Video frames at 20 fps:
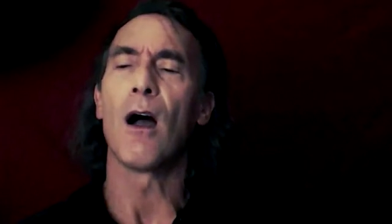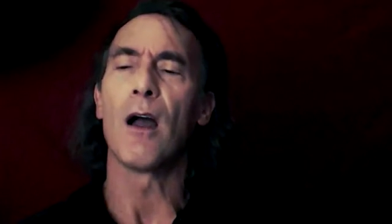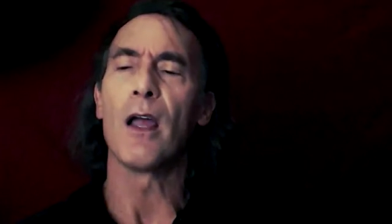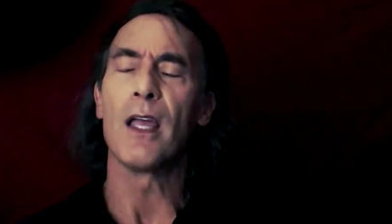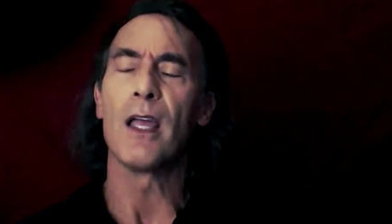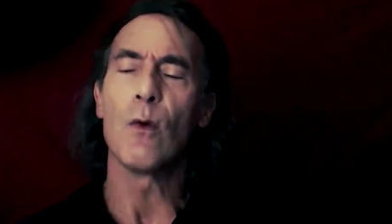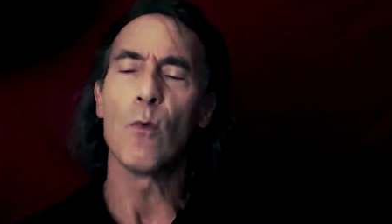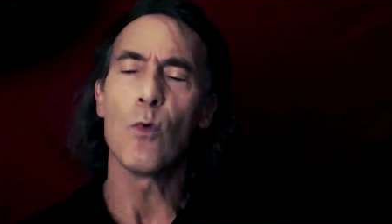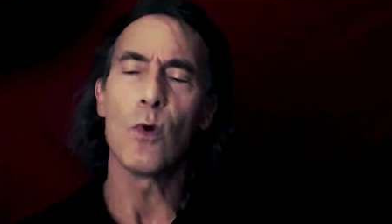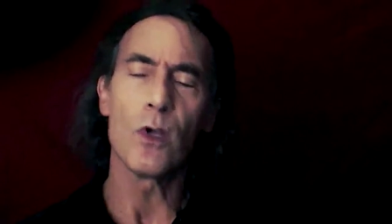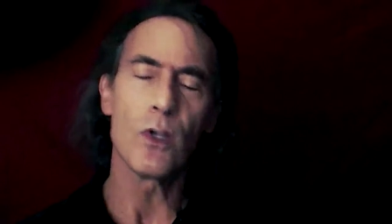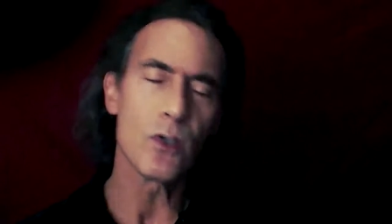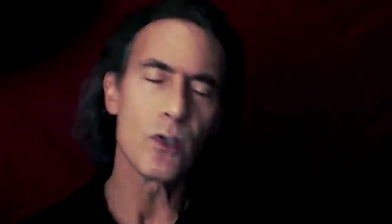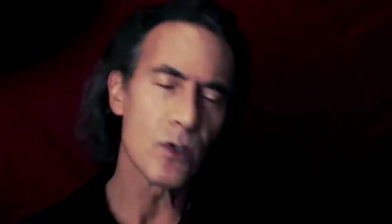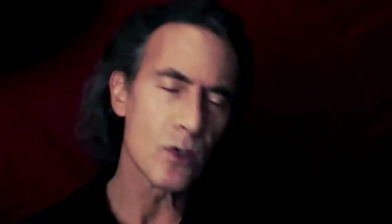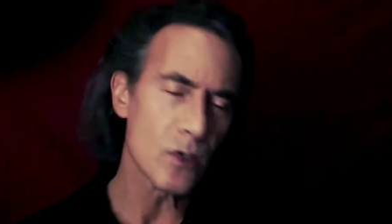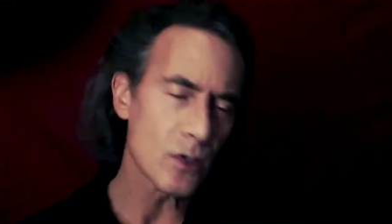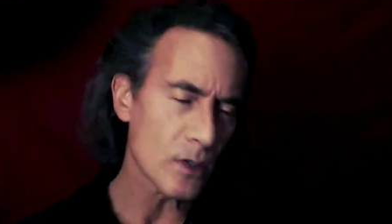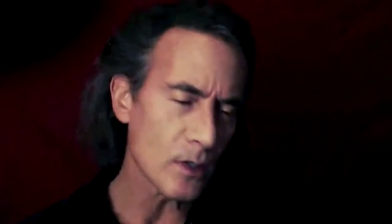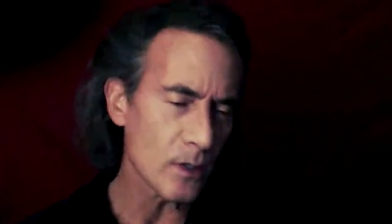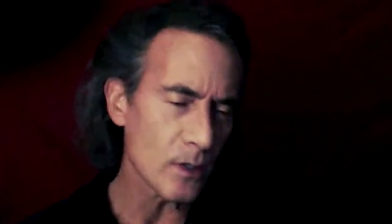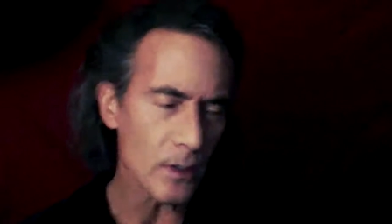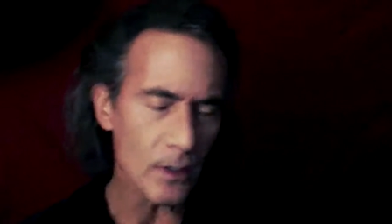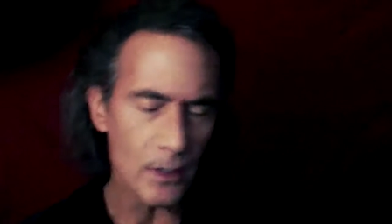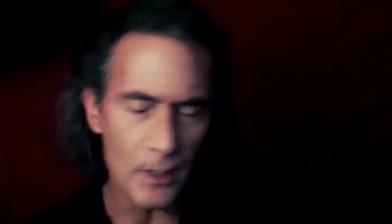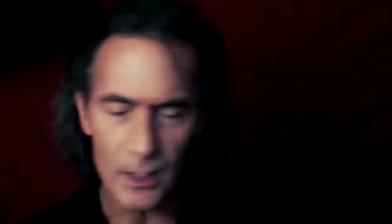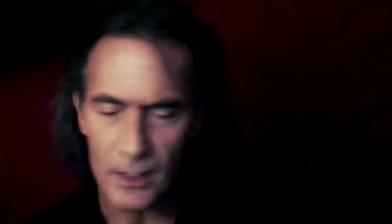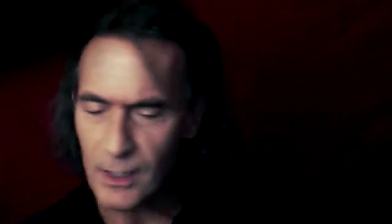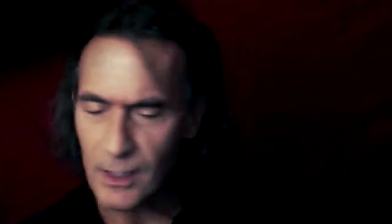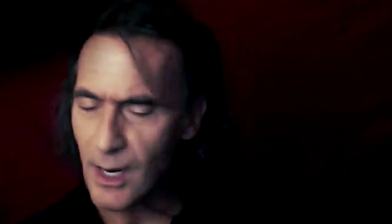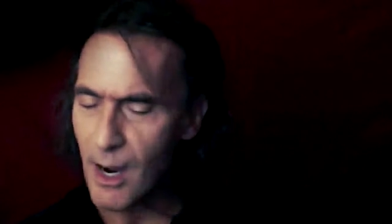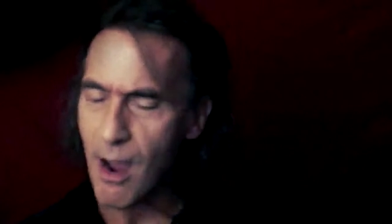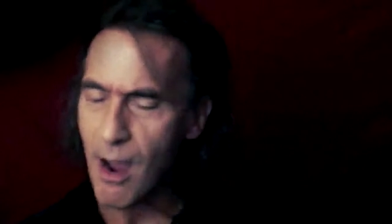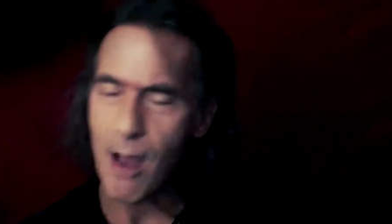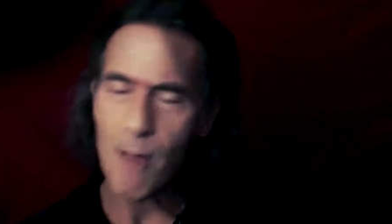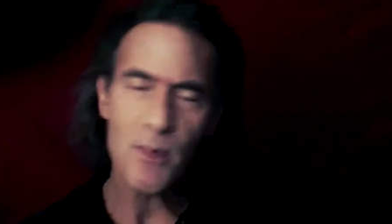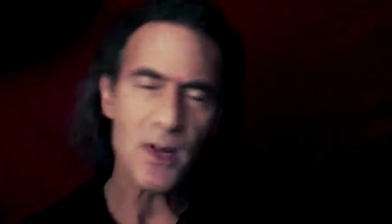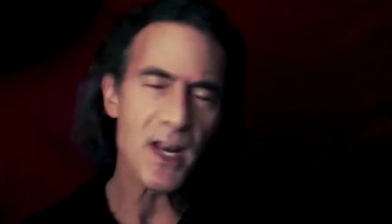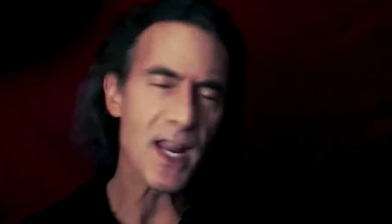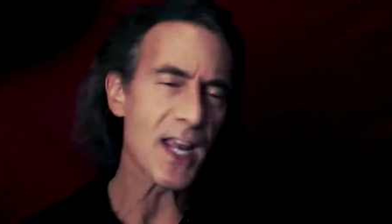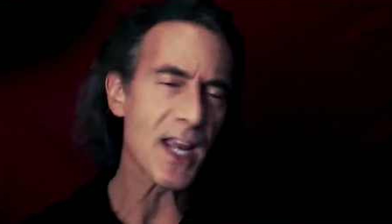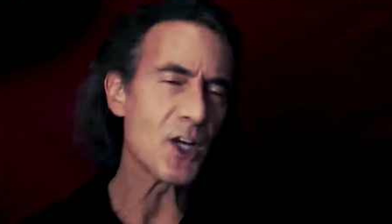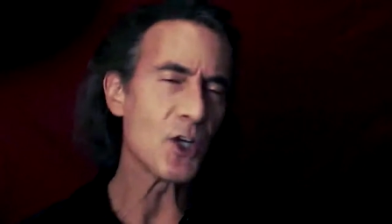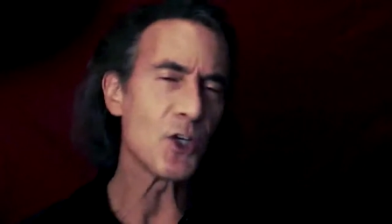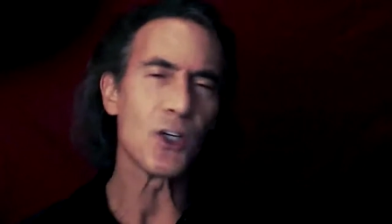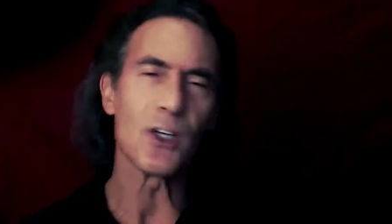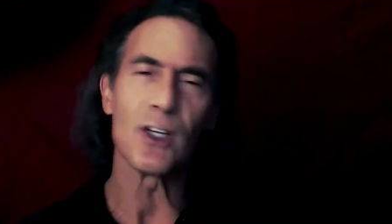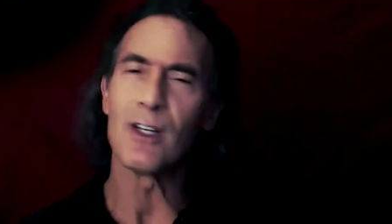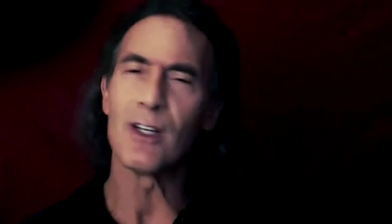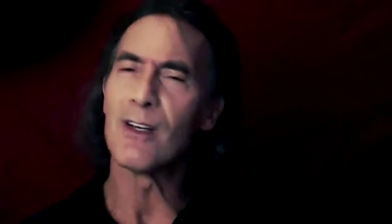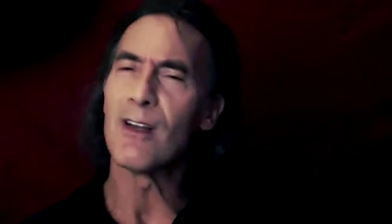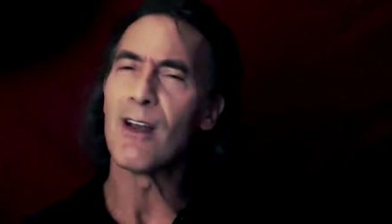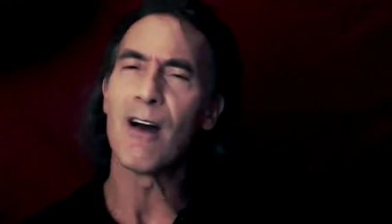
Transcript: it was this combination